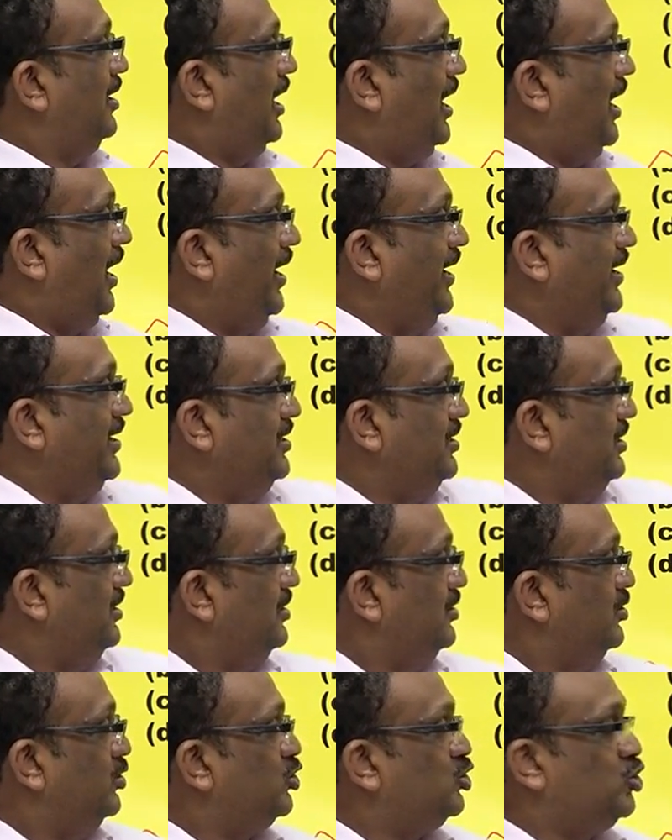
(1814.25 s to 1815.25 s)
Ein
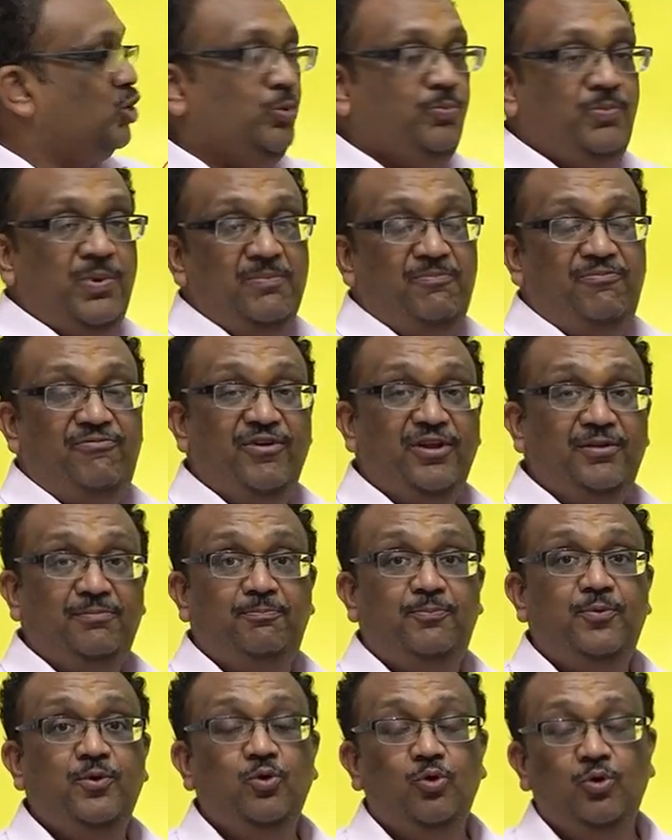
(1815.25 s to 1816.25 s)
should be
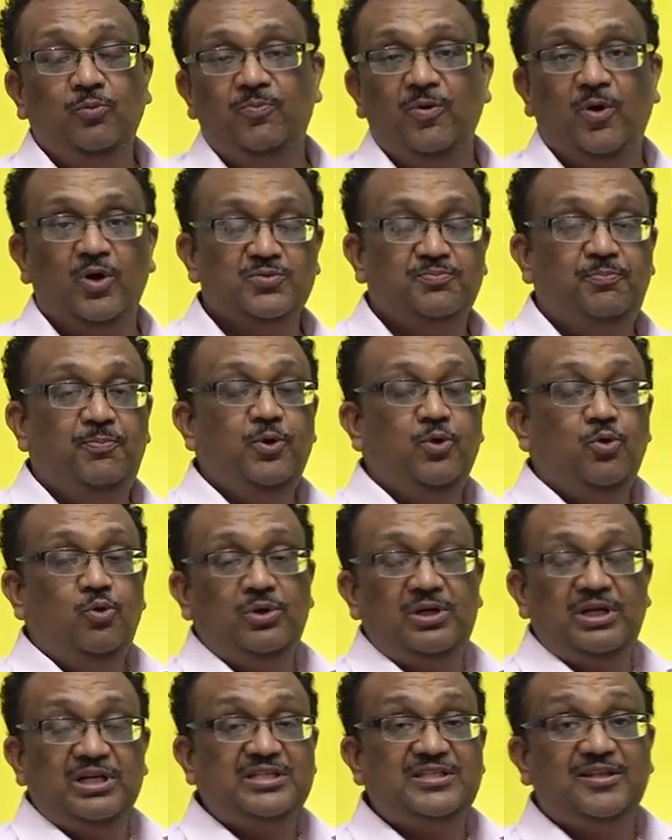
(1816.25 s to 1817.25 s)
with but because
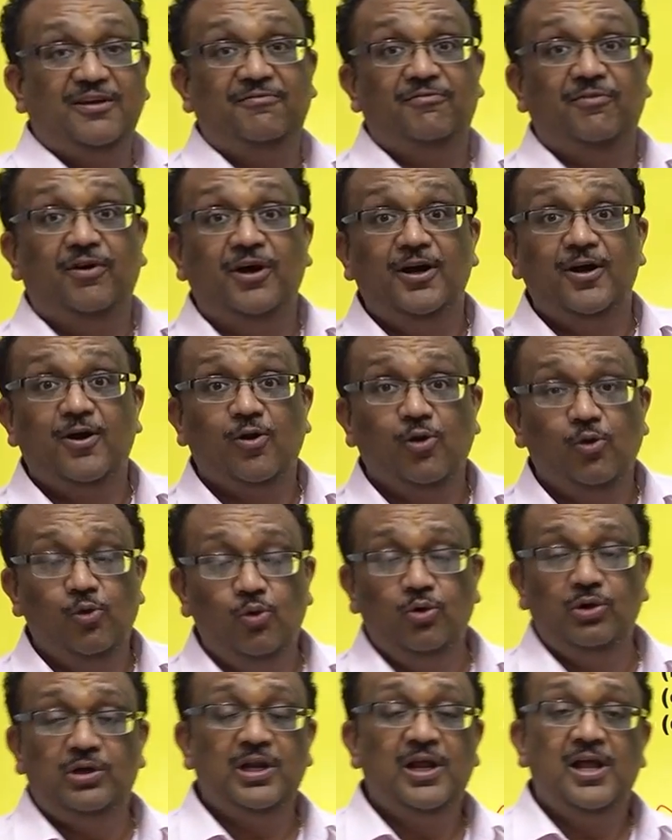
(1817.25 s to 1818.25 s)
but is the word
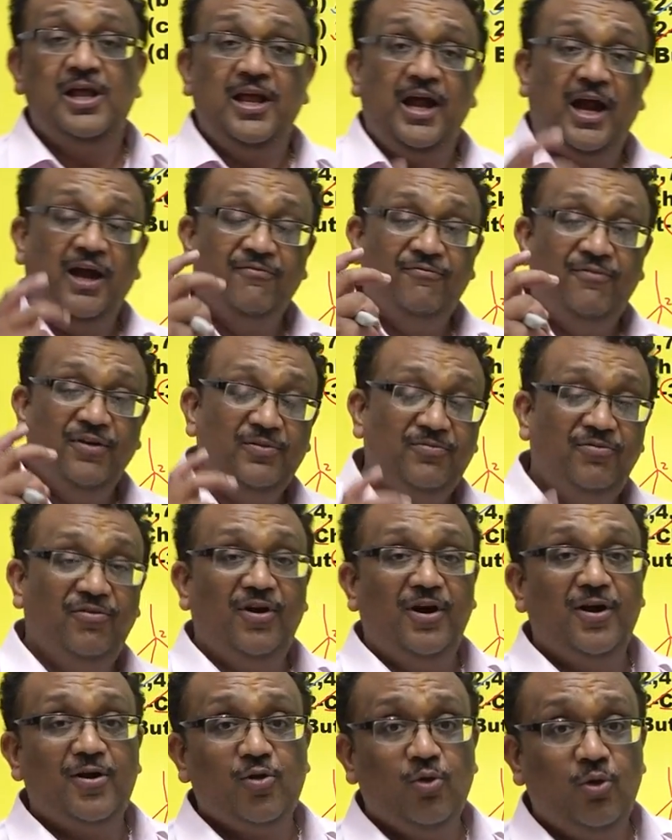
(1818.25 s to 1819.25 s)
root, and with
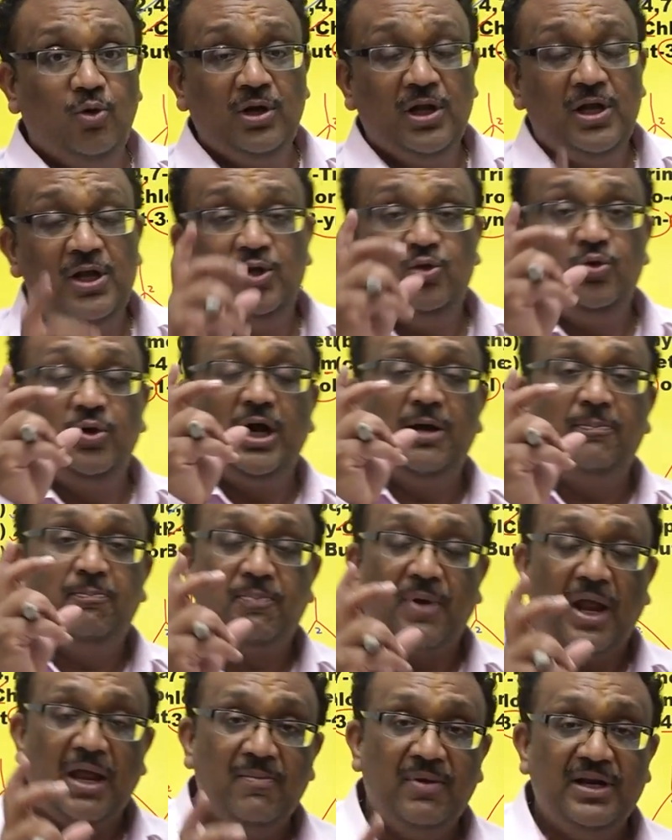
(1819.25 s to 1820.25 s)
word root you get
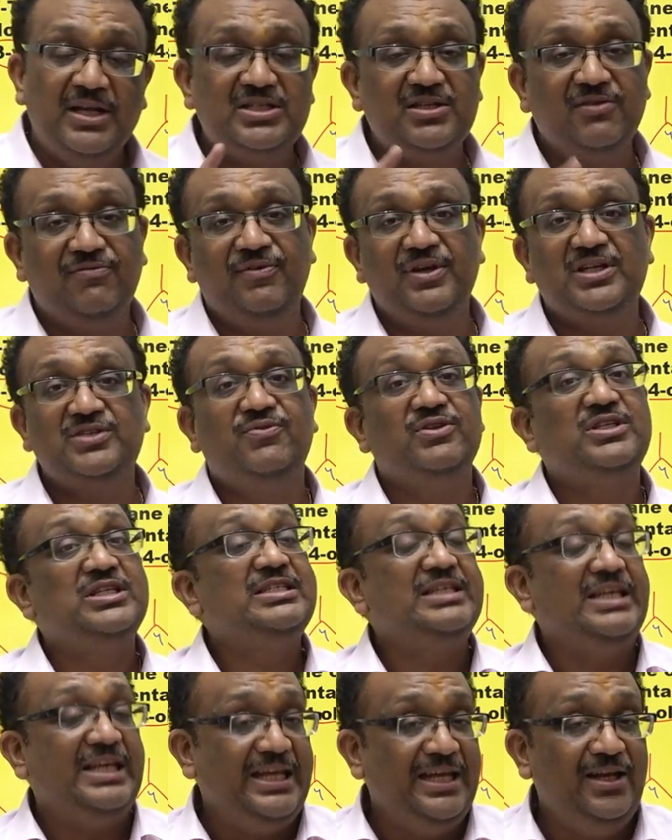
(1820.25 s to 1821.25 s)
primary suffix which
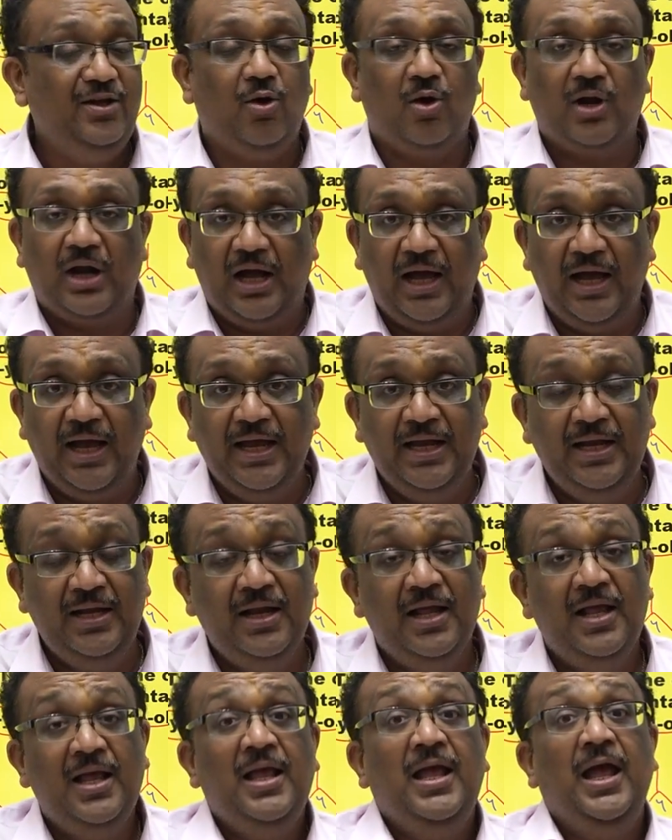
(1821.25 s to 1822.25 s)
is een or ein,
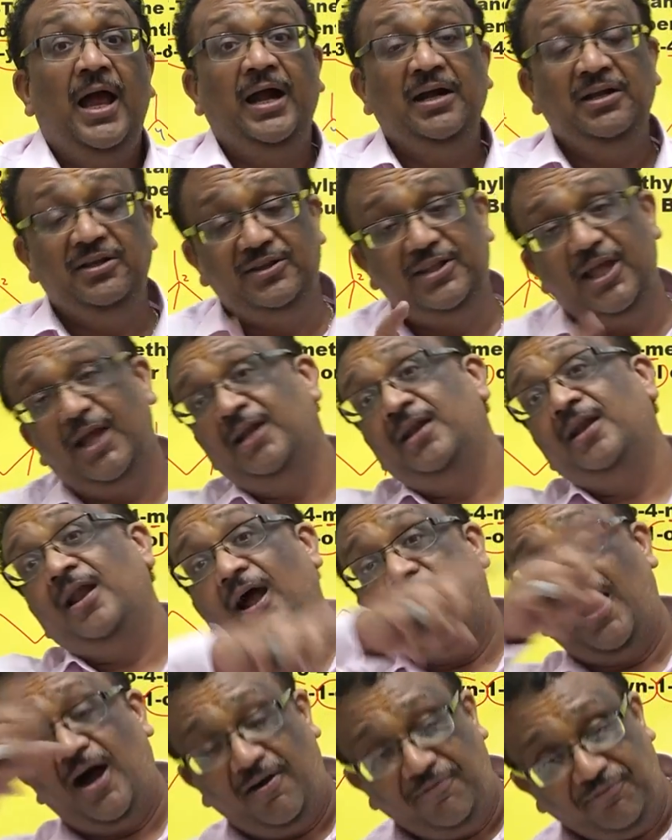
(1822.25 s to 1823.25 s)
and then
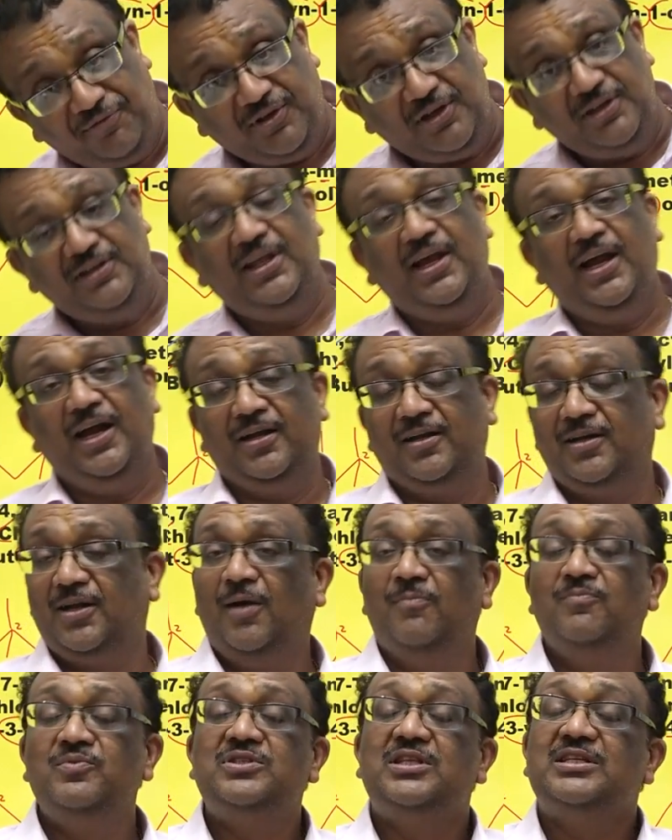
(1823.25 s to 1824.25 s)
after that
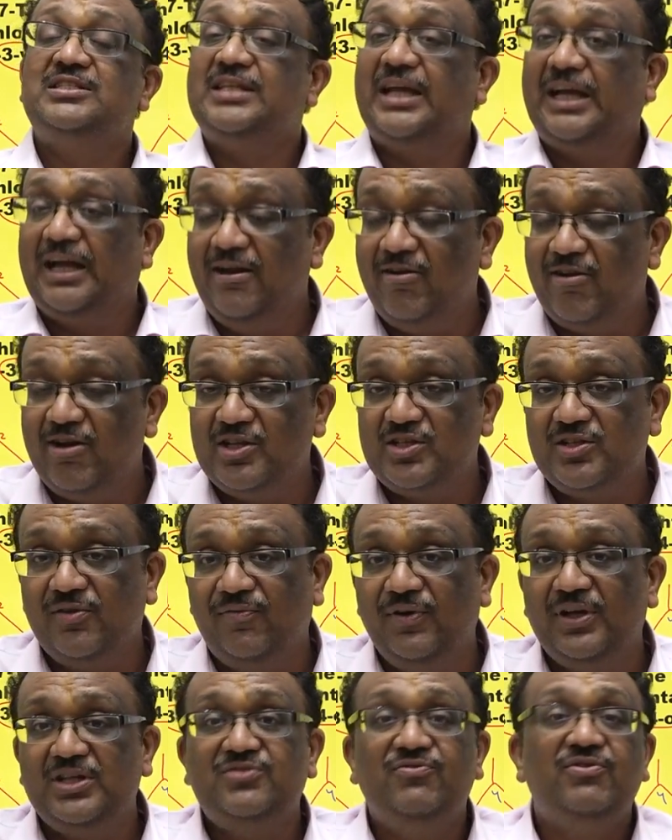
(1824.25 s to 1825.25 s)
comes the secondary
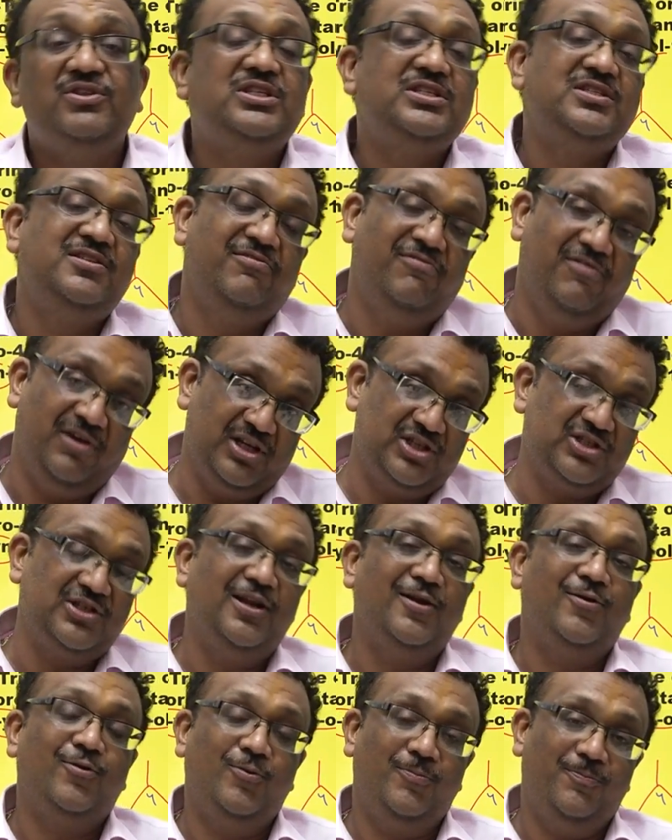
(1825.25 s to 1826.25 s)
suffix which is the
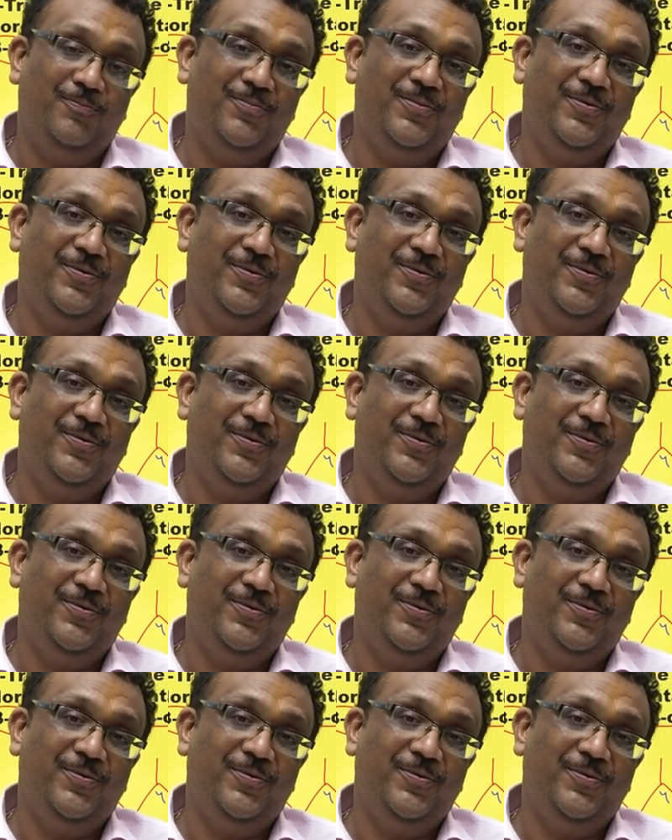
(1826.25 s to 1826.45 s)
functional group.